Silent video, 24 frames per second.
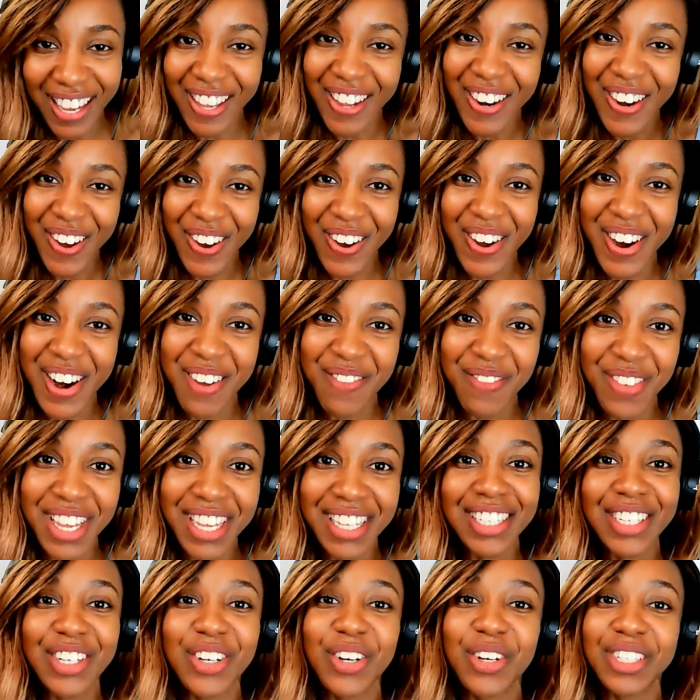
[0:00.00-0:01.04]
You know what I
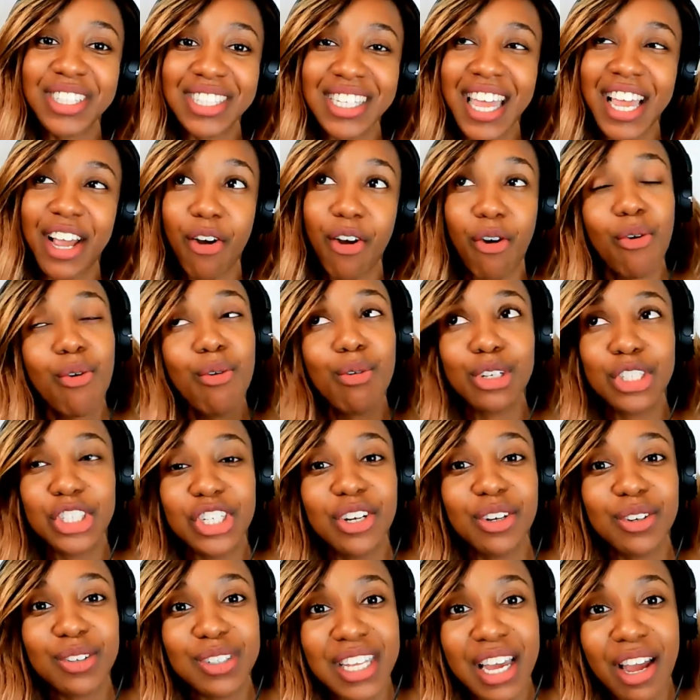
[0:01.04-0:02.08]
mean? So it's like, oh, she
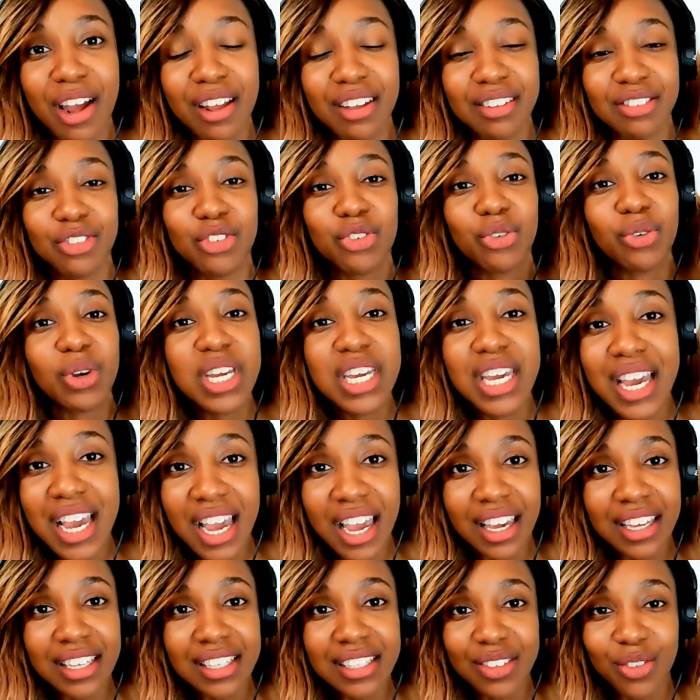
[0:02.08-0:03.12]
knows that
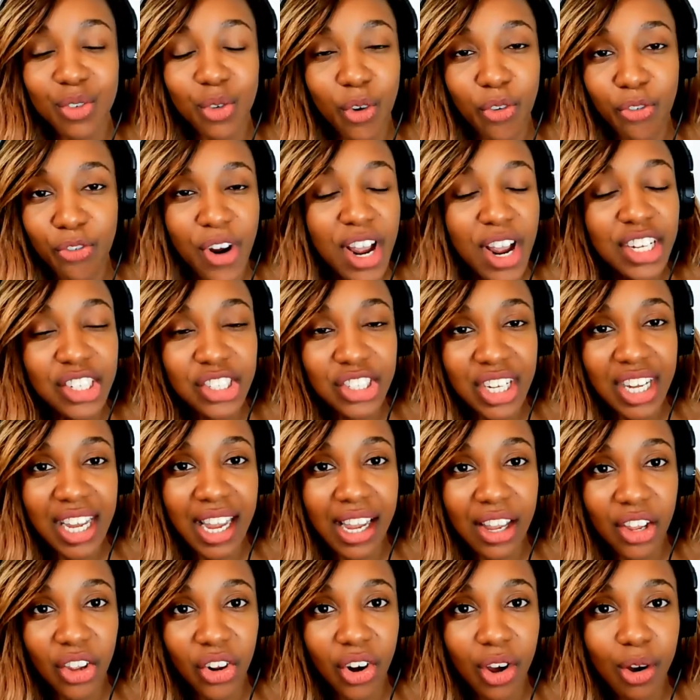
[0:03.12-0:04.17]
drinking is
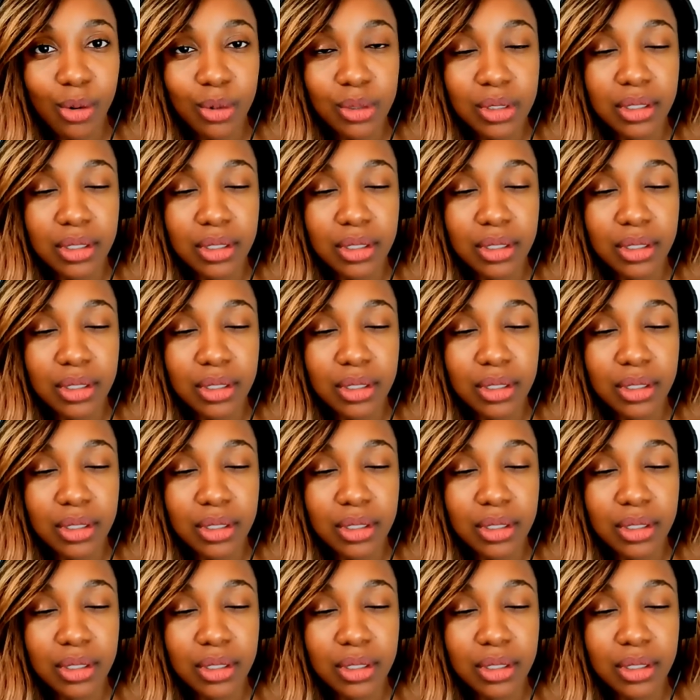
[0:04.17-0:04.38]
refreshing, you know?